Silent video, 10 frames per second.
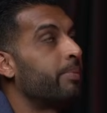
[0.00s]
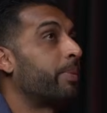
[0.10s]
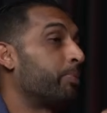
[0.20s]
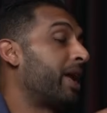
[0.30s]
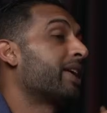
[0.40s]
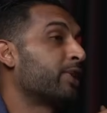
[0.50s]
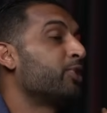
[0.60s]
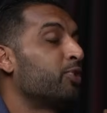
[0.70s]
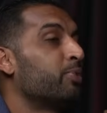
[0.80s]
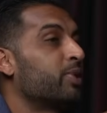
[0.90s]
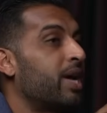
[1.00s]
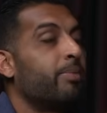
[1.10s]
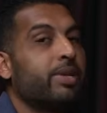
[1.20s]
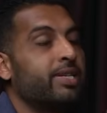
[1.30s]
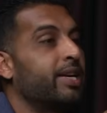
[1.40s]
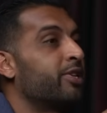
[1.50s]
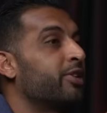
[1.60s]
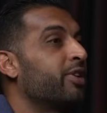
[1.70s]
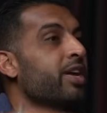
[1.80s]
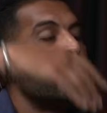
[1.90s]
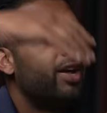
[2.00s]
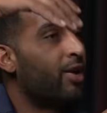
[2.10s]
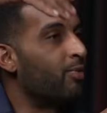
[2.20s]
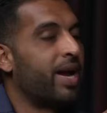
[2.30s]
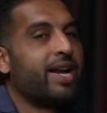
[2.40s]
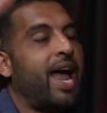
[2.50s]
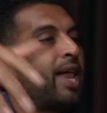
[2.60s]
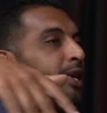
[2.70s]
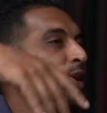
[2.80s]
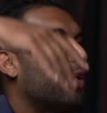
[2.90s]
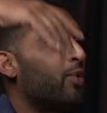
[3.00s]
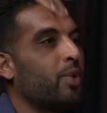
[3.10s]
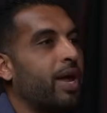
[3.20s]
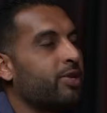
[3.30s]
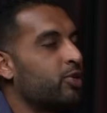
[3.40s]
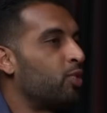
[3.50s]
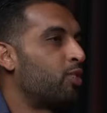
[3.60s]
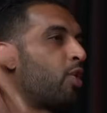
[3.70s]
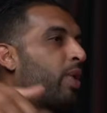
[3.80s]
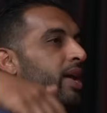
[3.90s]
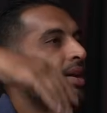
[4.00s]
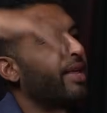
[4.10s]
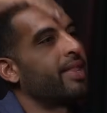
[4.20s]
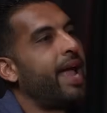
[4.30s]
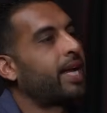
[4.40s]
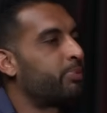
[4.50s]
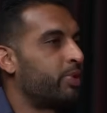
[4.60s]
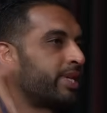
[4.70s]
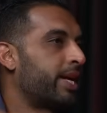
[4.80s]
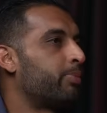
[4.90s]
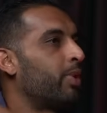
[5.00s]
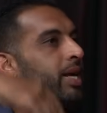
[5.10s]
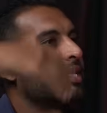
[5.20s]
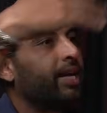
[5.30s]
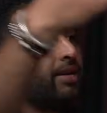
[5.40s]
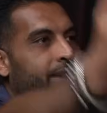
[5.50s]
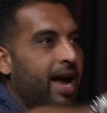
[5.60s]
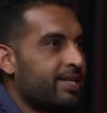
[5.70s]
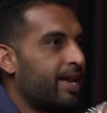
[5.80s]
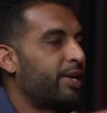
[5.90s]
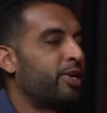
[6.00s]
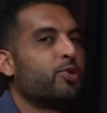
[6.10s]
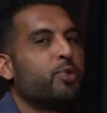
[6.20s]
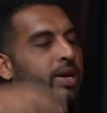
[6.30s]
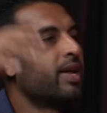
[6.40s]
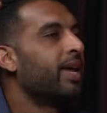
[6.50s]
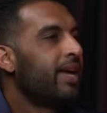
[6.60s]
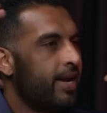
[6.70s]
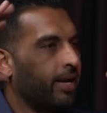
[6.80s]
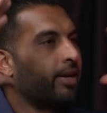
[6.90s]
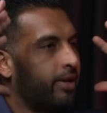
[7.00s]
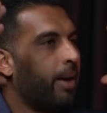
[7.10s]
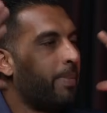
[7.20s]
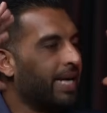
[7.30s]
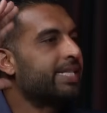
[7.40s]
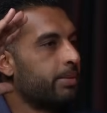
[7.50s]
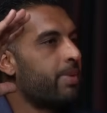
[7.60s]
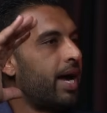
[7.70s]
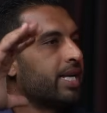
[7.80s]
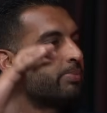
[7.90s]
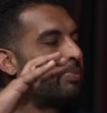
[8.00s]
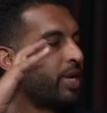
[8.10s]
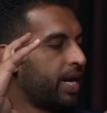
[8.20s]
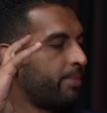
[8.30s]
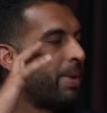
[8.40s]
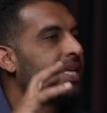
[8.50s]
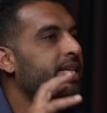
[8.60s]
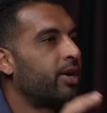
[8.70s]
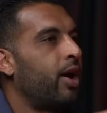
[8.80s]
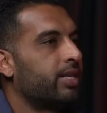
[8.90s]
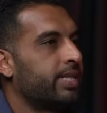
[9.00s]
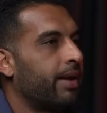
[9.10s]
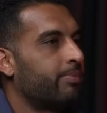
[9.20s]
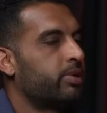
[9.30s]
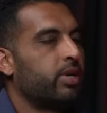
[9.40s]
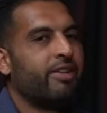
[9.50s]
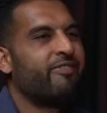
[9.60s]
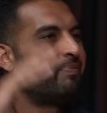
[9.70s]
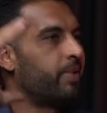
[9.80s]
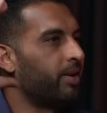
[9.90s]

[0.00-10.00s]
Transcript: and when I say YouTubers, I'm listening to Ray Dalio and Joe Rogan and the experts that he brings, and guys like you, and amazing minds bringing amazing concepts and